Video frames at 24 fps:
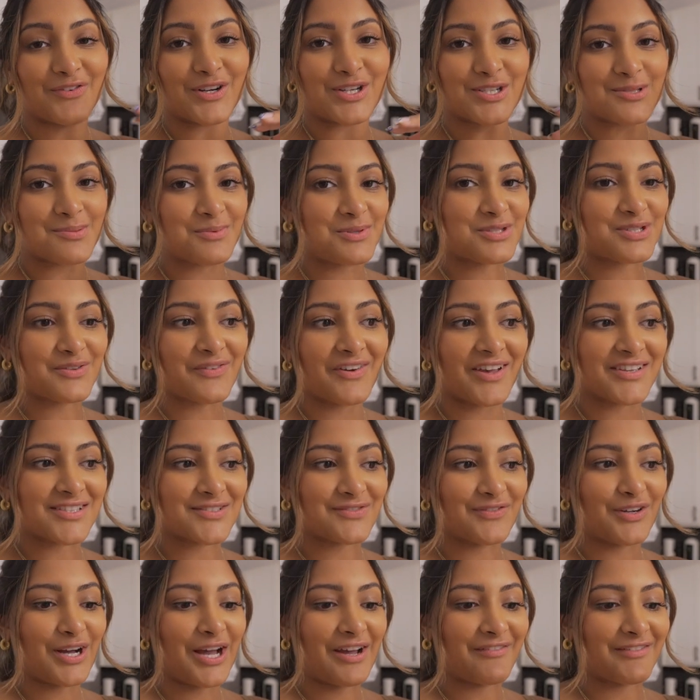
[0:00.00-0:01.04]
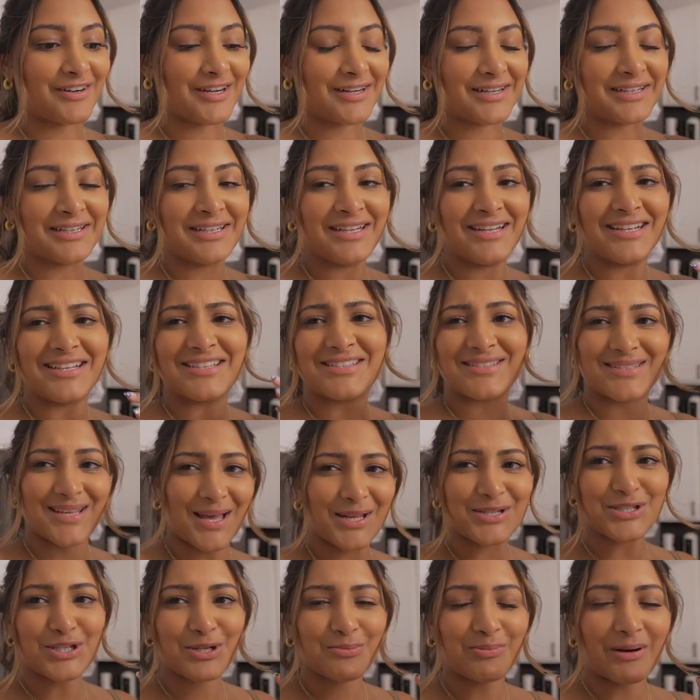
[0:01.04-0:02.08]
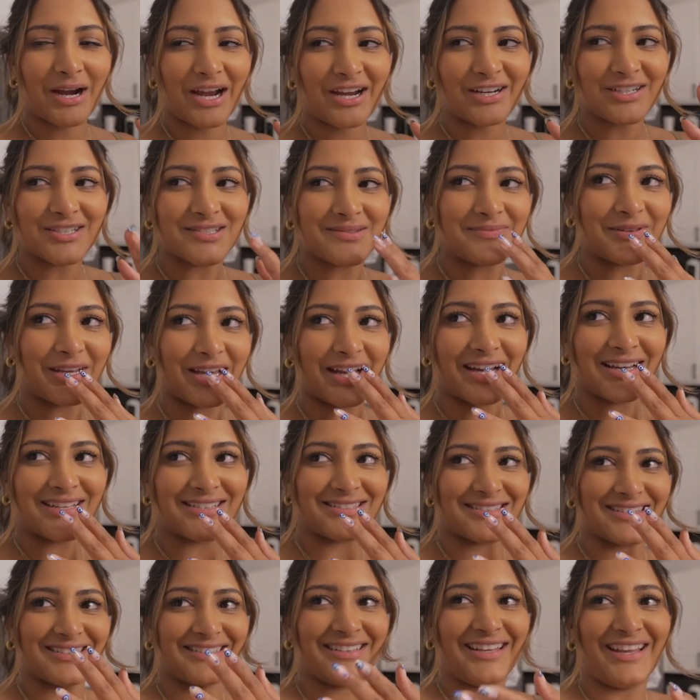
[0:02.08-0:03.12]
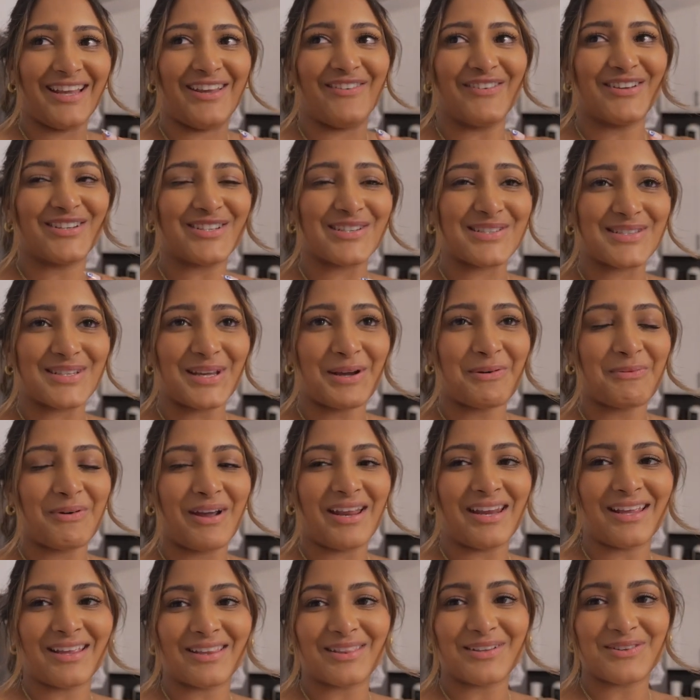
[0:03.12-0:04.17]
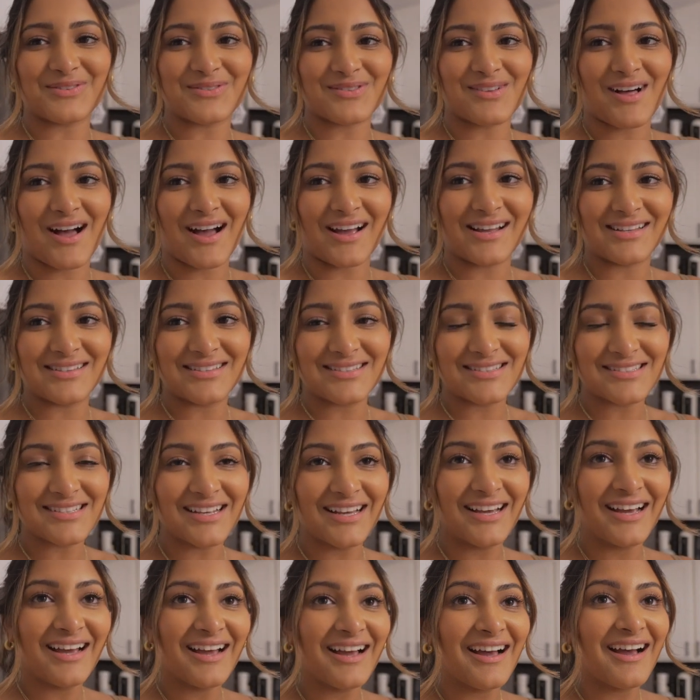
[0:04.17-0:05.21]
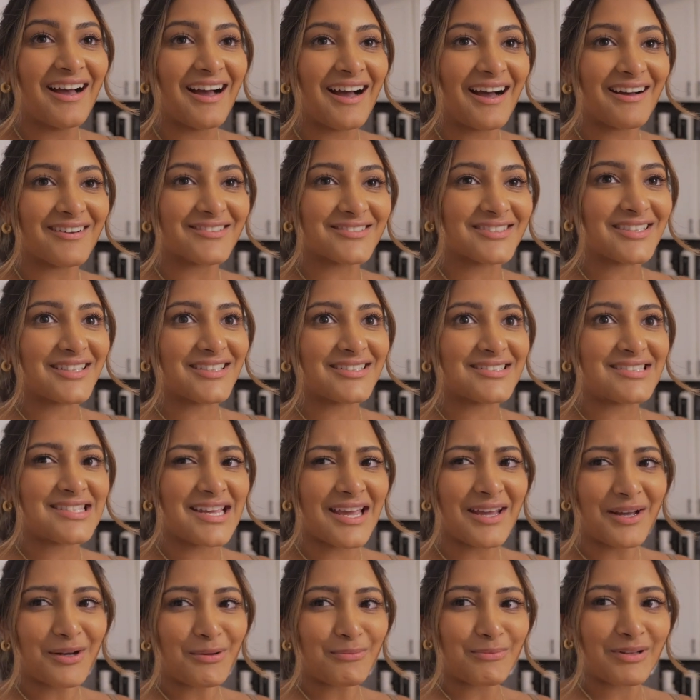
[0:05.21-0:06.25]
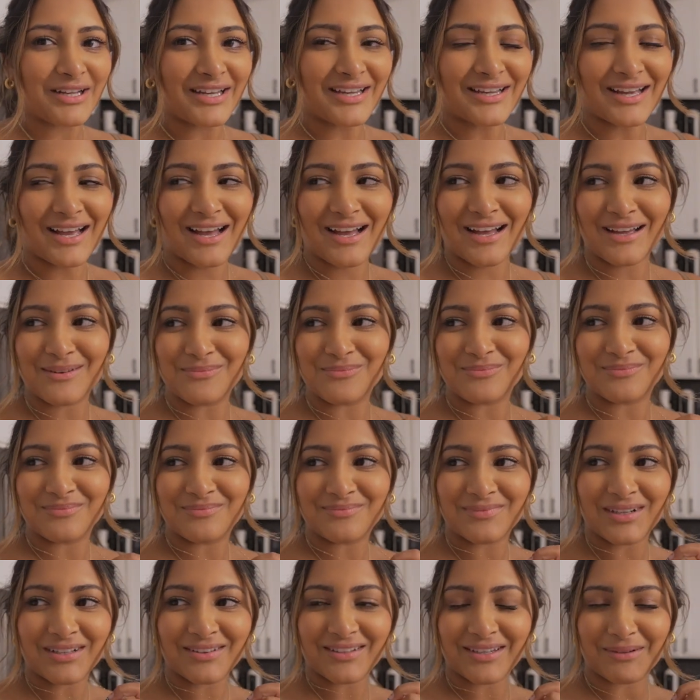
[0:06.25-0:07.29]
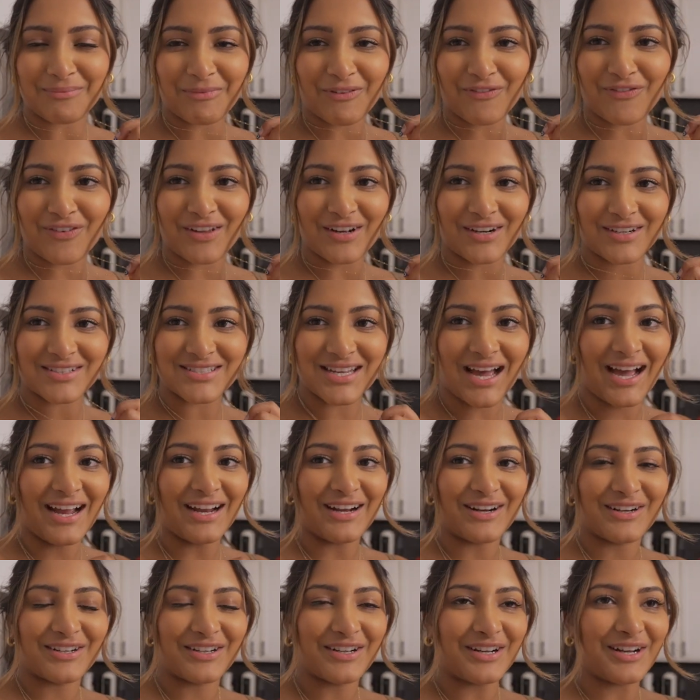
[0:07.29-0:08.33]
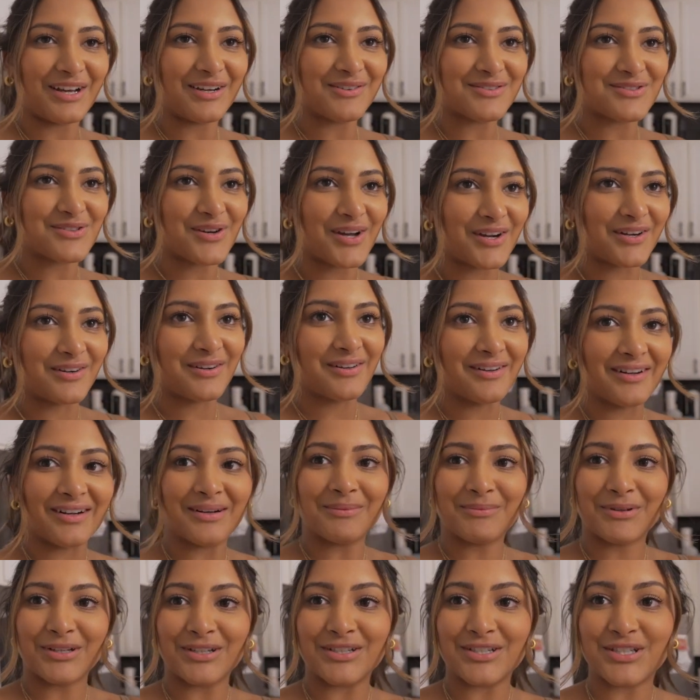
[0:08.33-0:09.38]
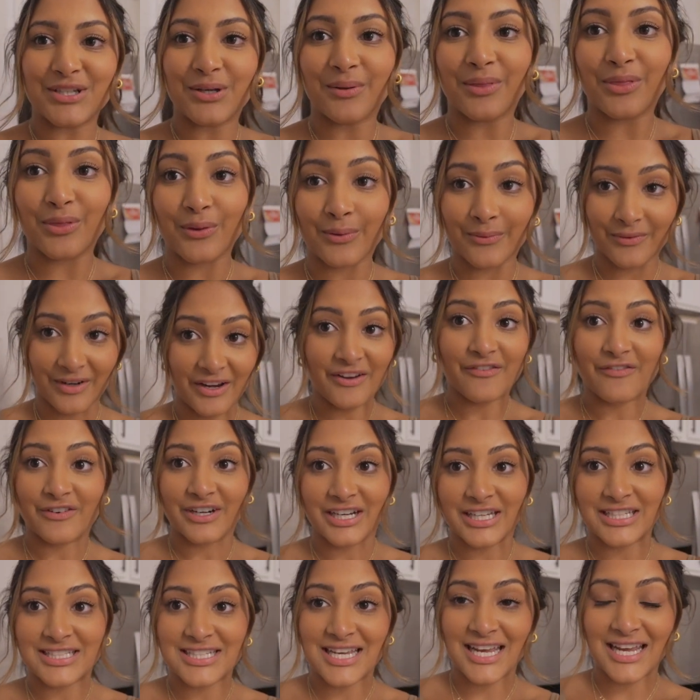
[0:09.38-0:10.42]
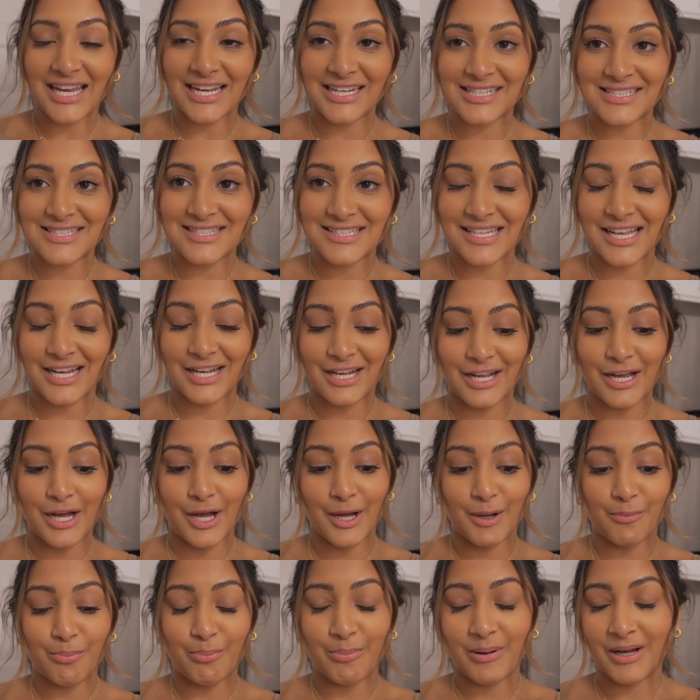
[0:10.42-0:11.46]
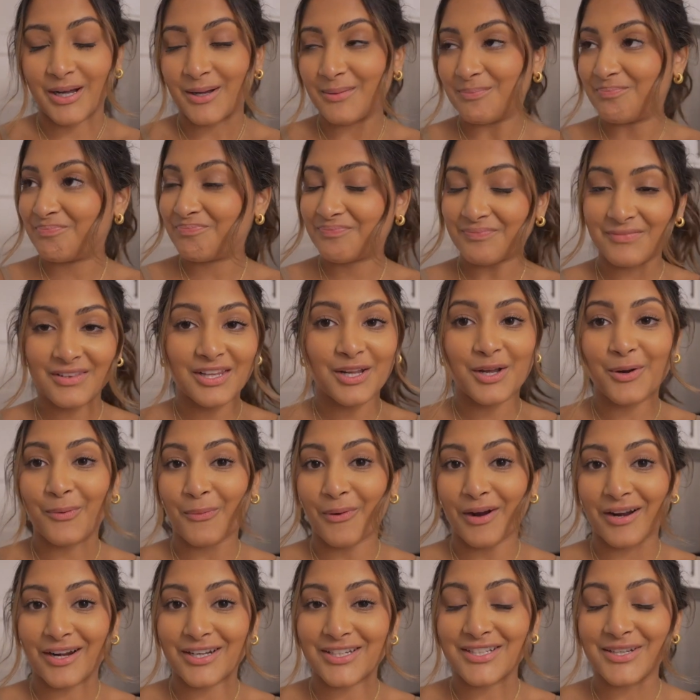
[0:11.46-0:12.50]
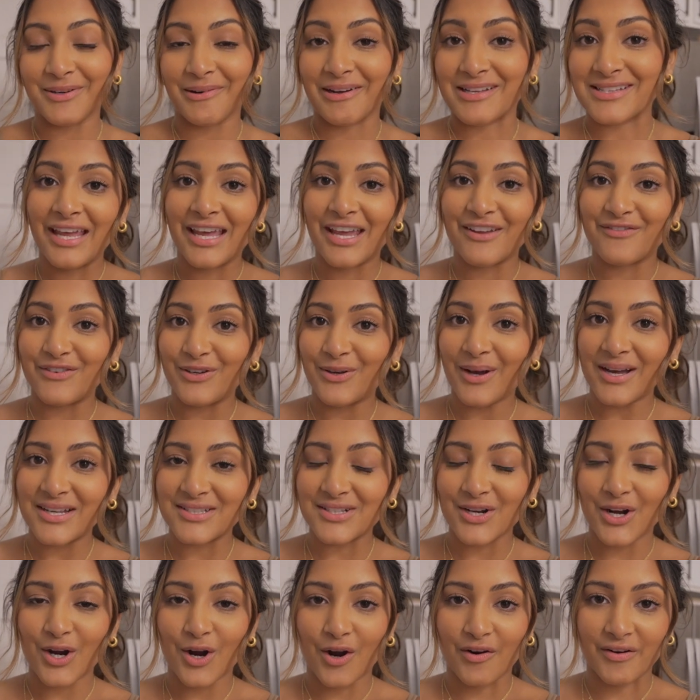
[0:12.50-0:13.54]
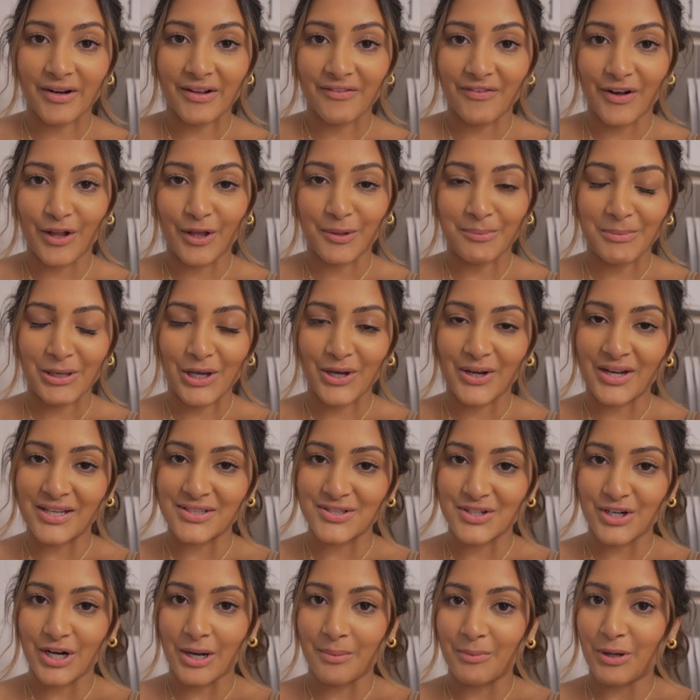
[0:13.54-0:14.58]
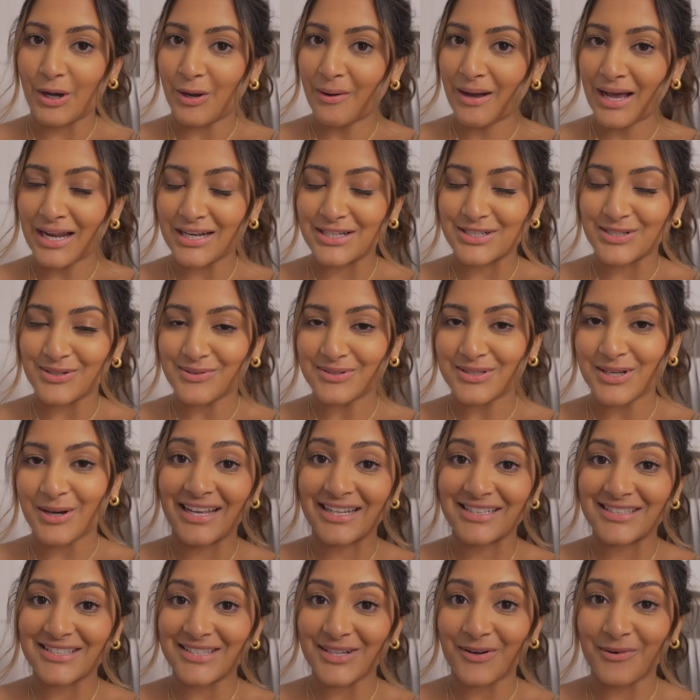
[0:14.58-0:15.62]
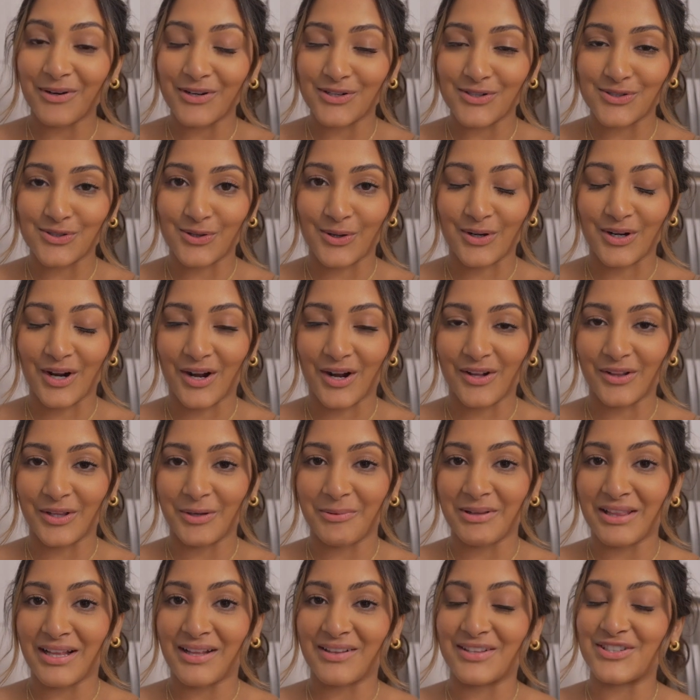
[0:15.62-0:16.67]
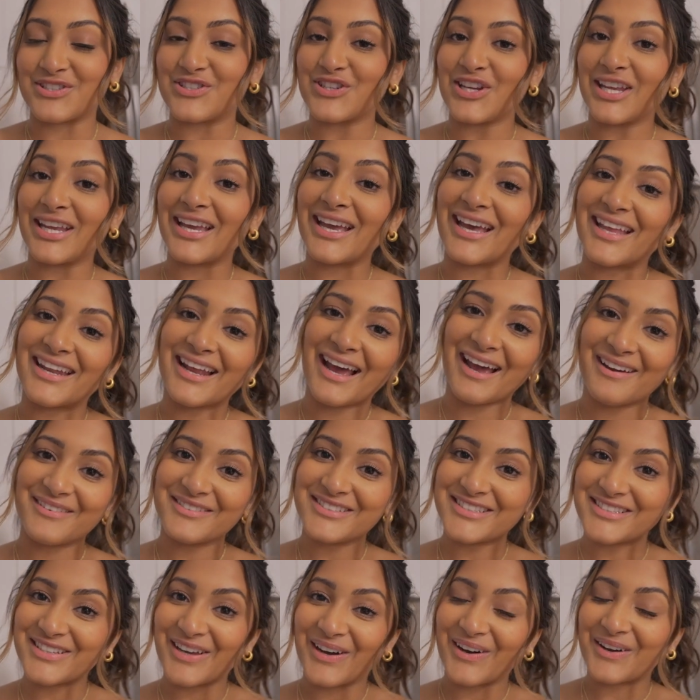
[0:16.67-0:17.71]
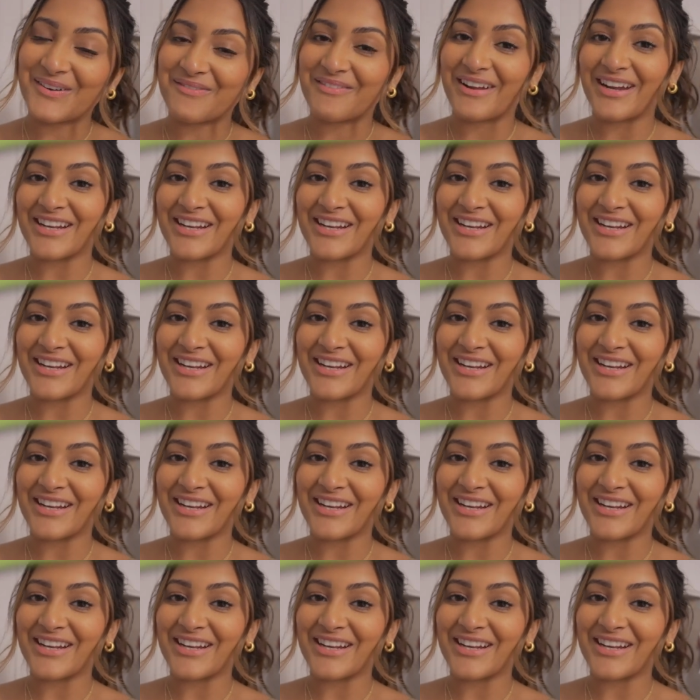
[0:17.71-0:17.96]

first music festival ever. Send your prayers because even just like waiting in those lines, I was like, damn, like I'm like my feet are tired, you know? So I don't know how I'm gonna do three freaking days standing up, but we're gonna do it. If you guys aren't already following me on Instagram, go ahead and do so. It's so underscore gnarly without the G, and I will see y'all in my